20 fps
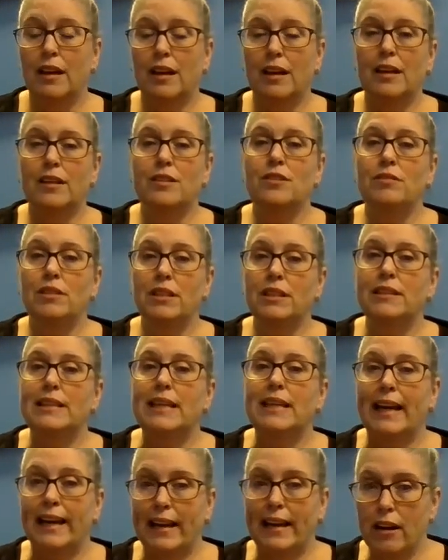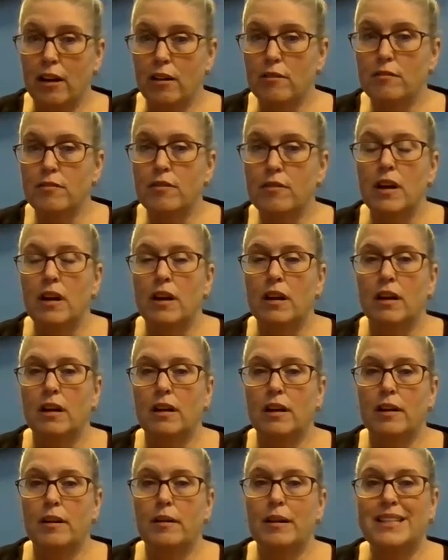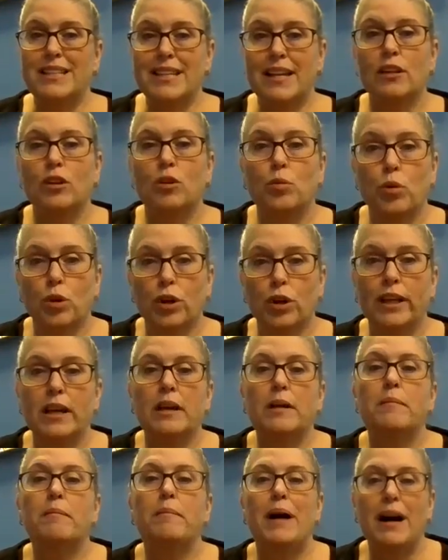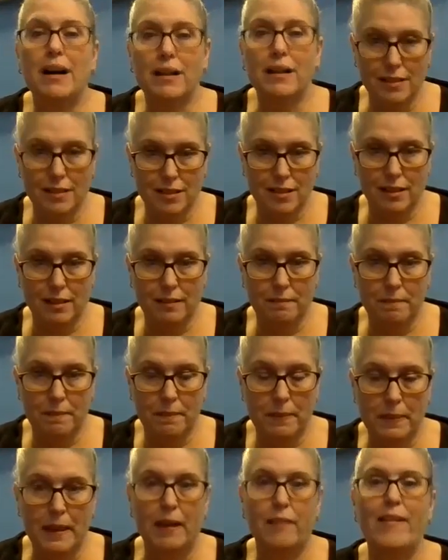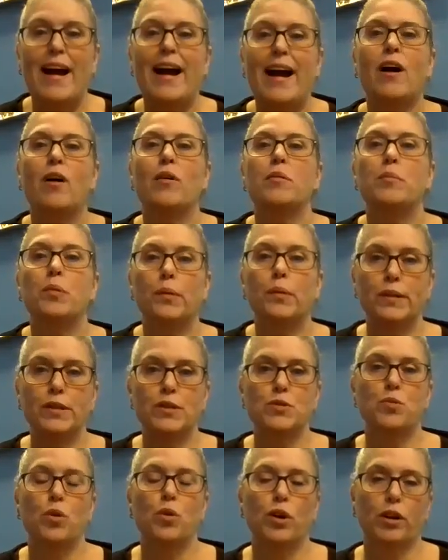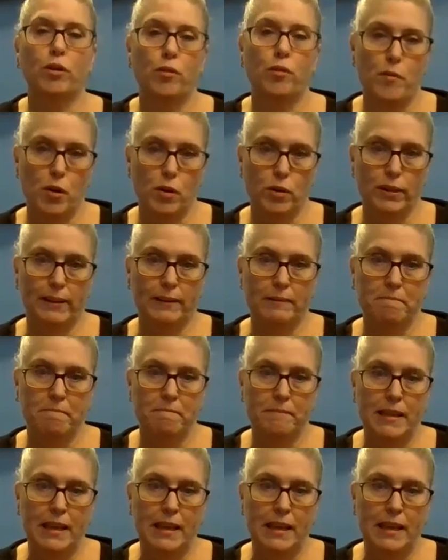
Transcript: And you need to have a teleworking policy of how employees work remotely.